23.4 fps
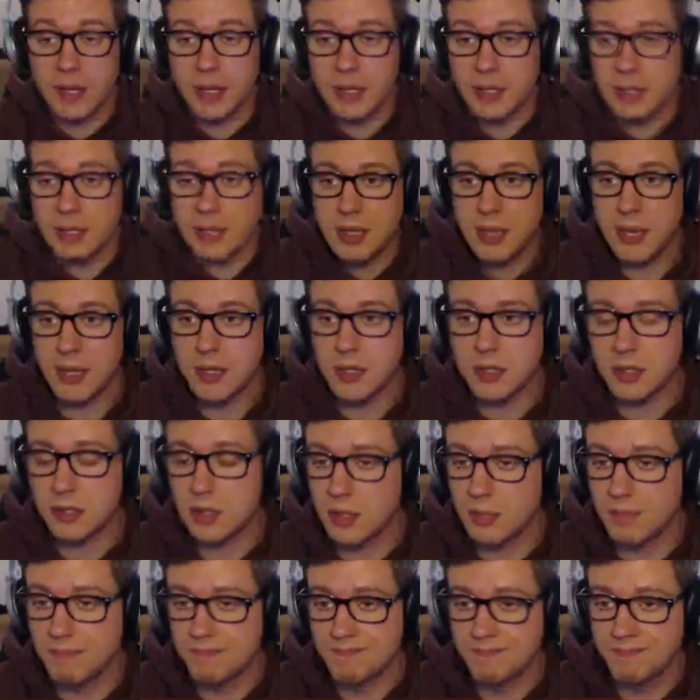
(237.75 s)
instead it's just
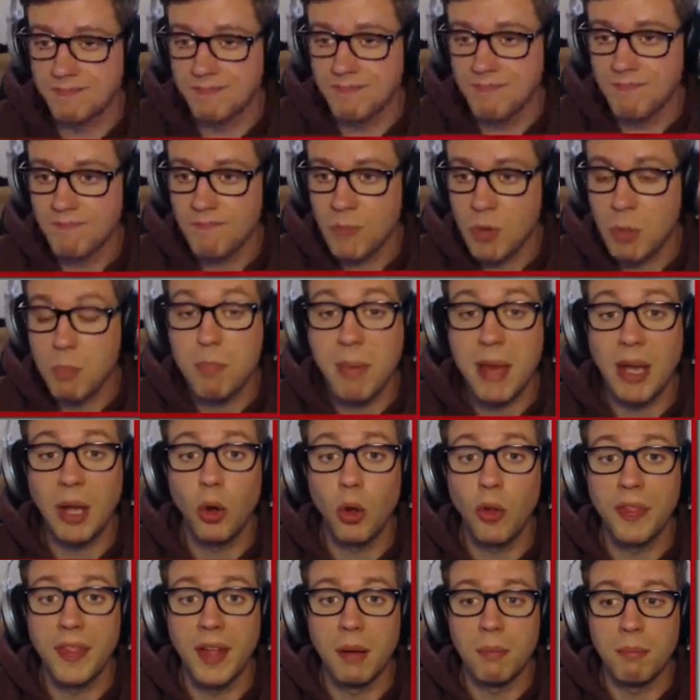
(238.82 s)
a big
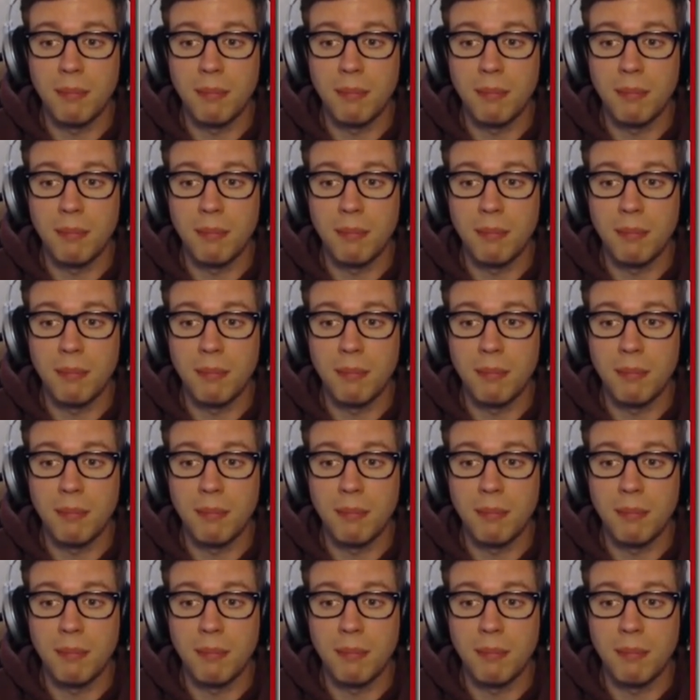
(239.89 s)
old dumb